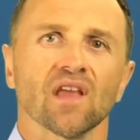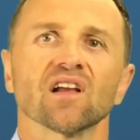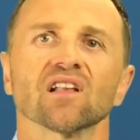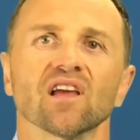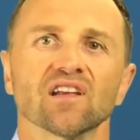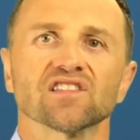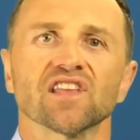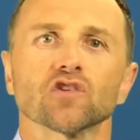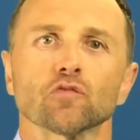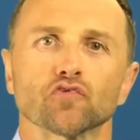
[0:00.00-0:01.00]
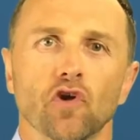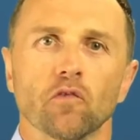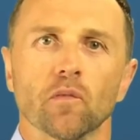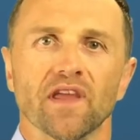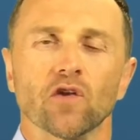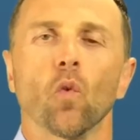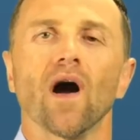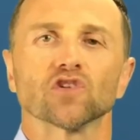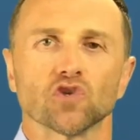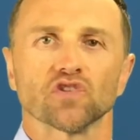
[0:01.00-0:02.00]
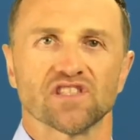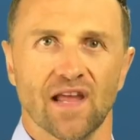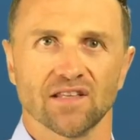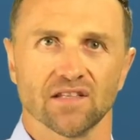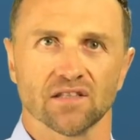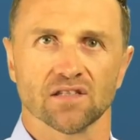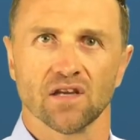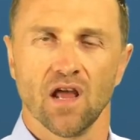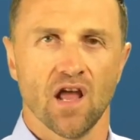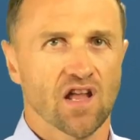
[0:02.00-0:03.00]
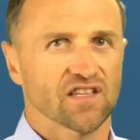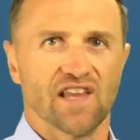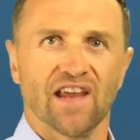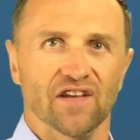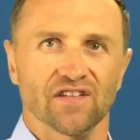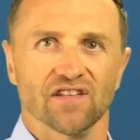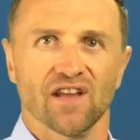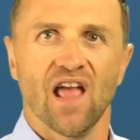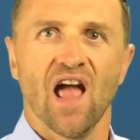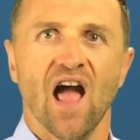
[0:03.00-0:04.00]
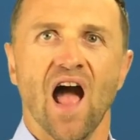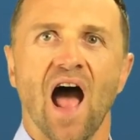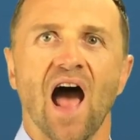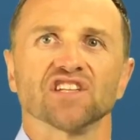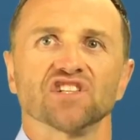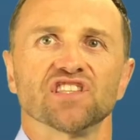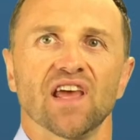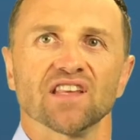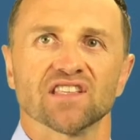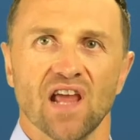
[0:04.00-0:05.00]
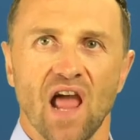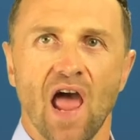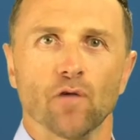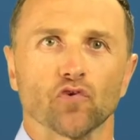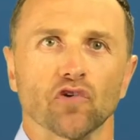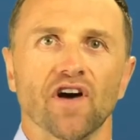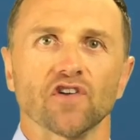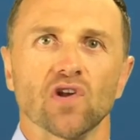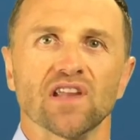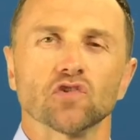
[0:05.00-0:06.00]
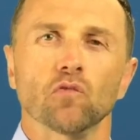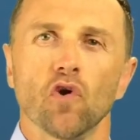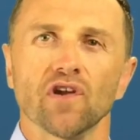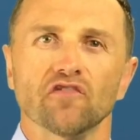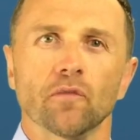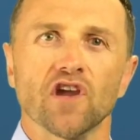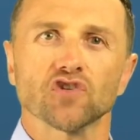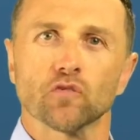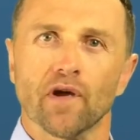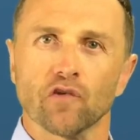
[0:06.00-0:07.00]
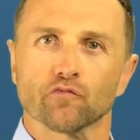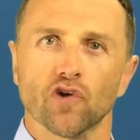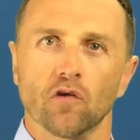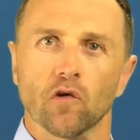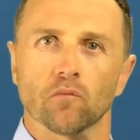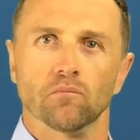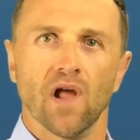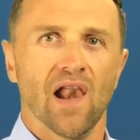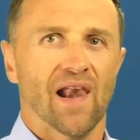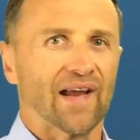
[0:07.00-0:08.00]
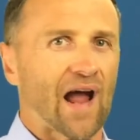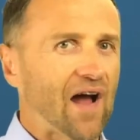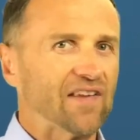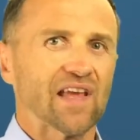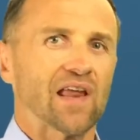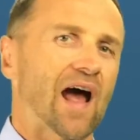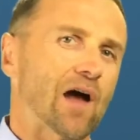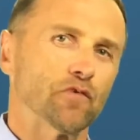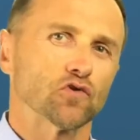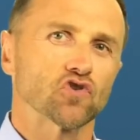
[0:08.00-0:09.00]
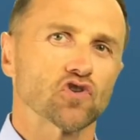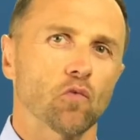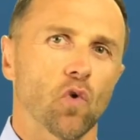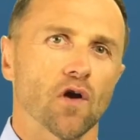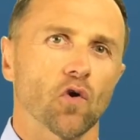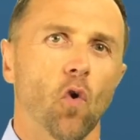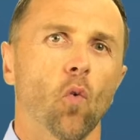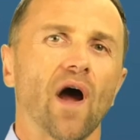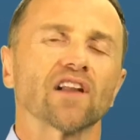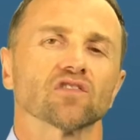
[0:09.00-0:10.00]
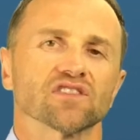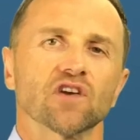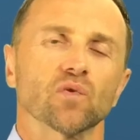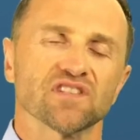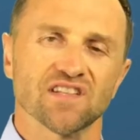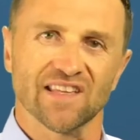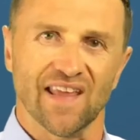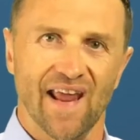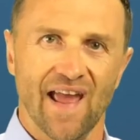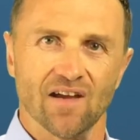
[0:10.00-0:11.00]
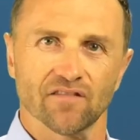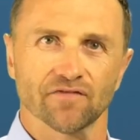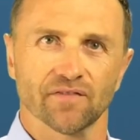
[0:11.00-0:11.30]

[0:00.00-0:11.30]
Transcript: clearly state a problem in one short sentence. Second, agitate and provide a little more information about the problem, like how it can happen to someone or what consequences it can have.